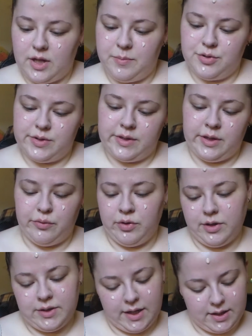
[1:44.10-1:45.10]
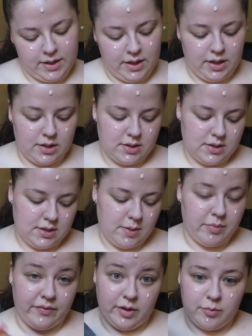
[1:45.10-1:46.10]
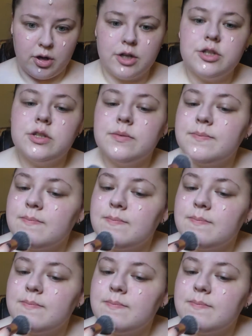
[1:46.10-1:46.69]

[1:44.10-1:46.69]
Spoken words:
I'm using the Real Techniques buffing brush.